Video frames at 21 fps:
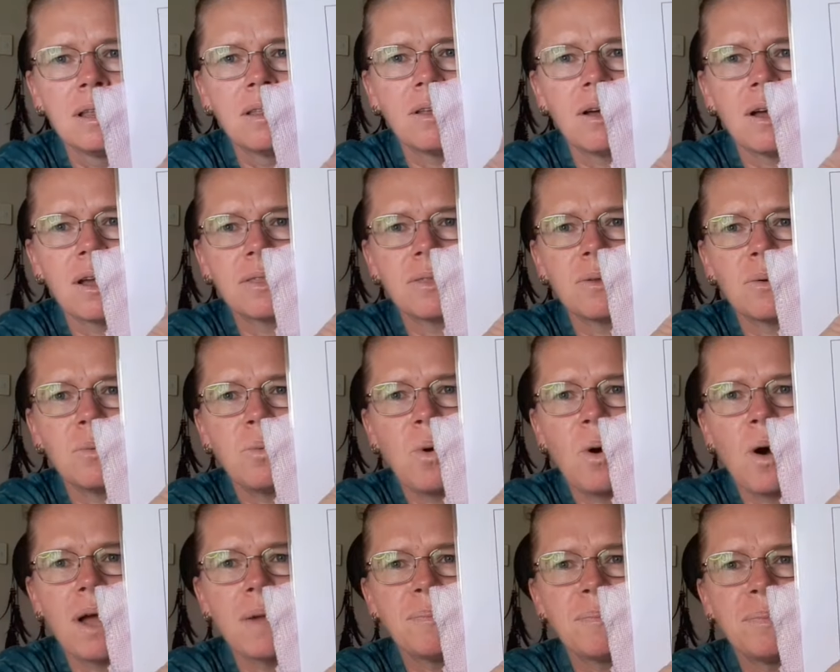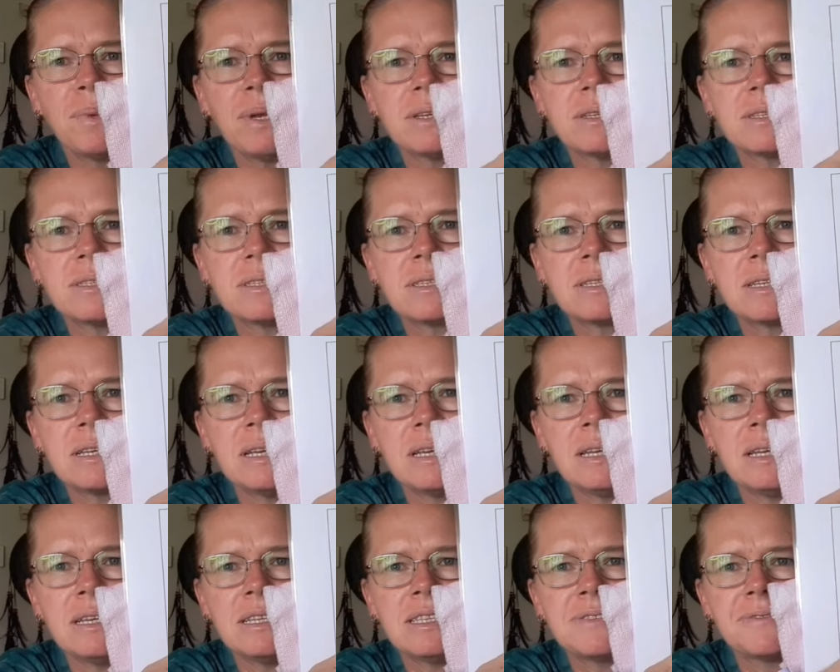like the white bits
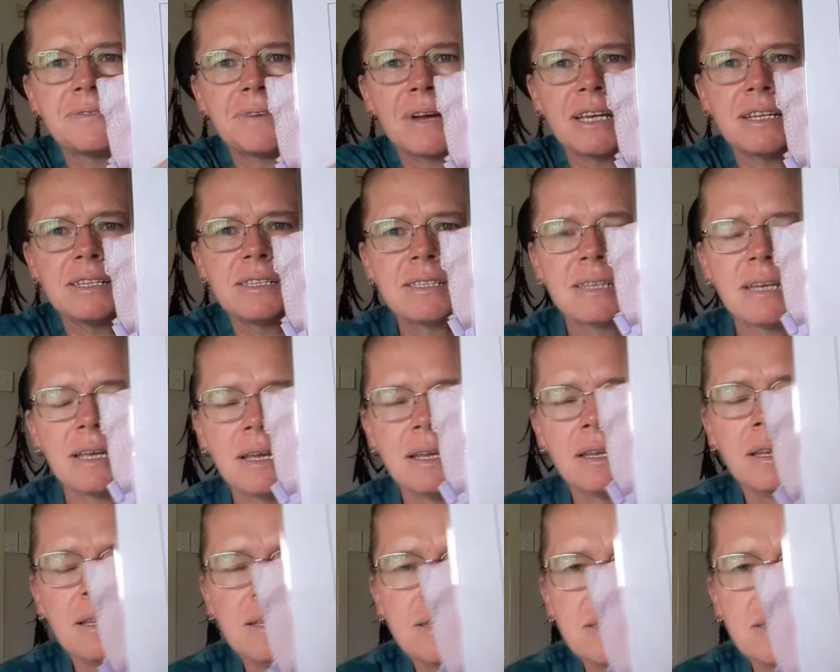in his face and